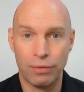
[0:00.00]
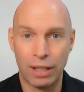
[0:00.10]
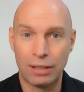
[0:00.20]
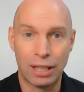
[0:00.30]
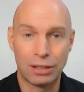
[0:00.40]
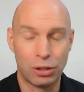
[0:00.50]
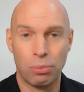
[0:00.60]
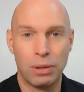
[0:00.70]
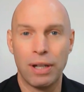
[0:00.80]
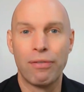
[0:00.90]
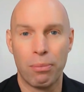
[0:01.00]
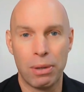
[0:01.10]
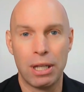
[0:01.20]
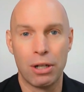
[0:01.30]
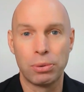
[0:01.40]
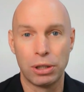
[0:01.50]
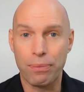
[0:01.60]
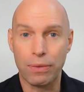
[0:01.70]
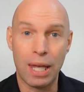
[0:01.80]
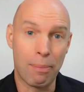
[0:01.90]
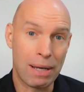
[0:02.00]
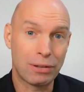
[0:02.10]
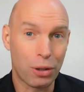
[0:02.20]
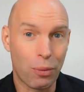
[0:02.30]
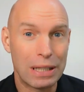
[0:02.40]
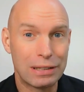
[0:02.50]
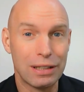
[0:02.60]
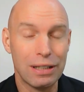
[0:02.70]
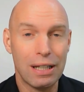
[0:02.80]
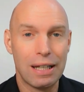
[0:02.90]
That should definitely be an option. Yeah, back to the question.